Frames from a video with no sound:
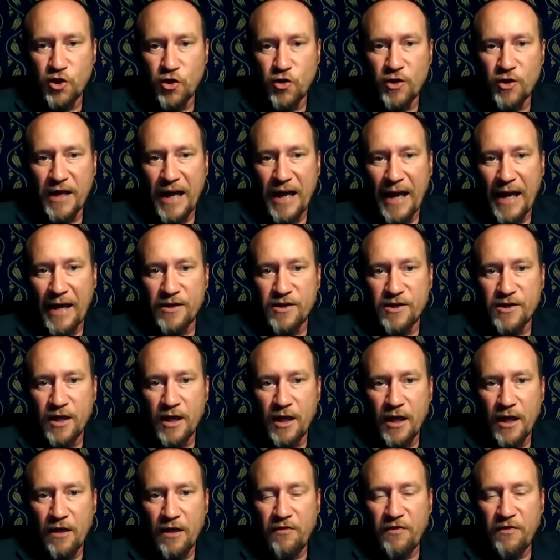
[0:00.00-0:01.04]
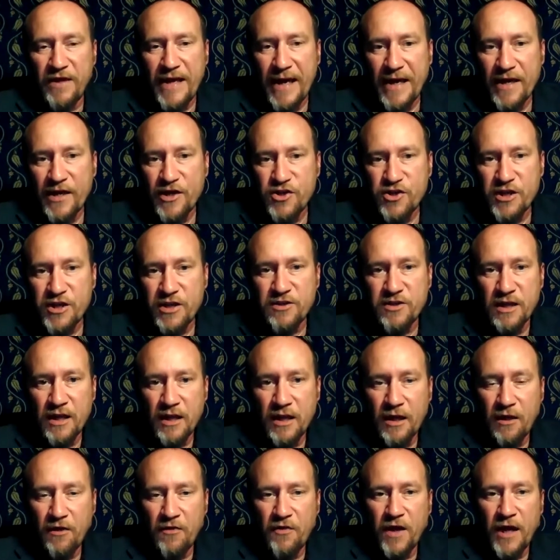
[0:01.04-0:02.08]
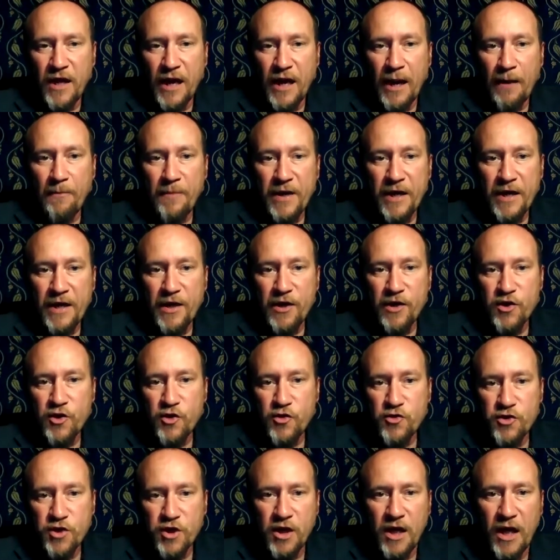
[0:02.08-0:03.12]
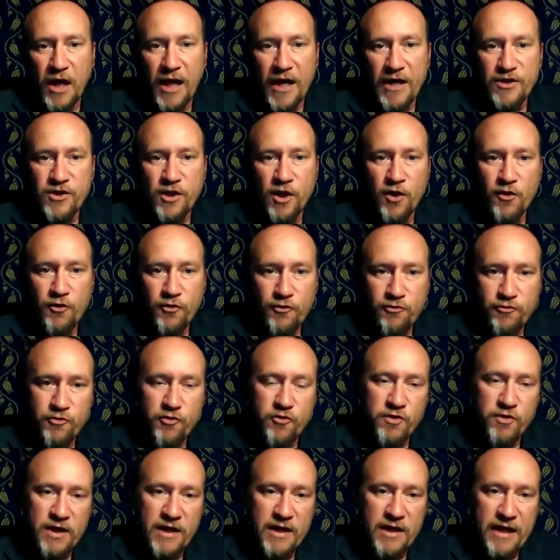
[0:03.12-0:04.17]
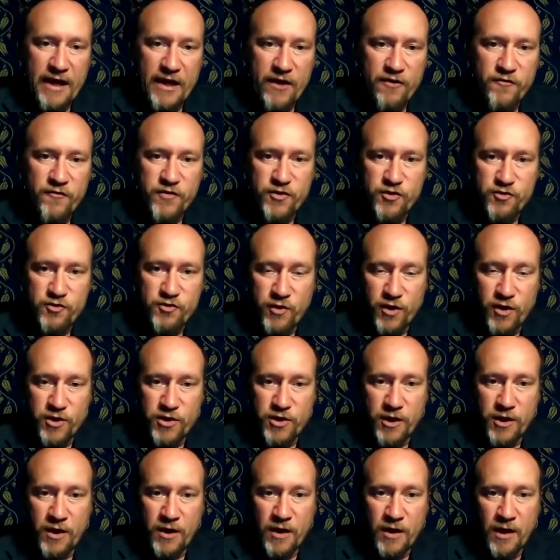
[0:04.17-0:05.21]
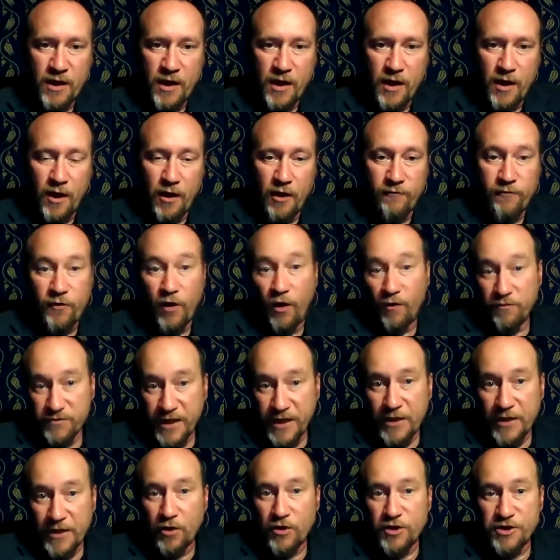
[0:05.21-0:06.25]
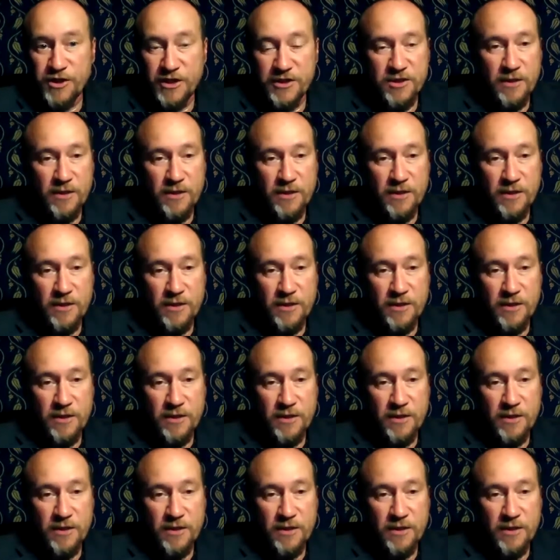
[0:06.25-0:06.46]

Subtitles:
look at the energies that are being utilized through the infrastructure of technology.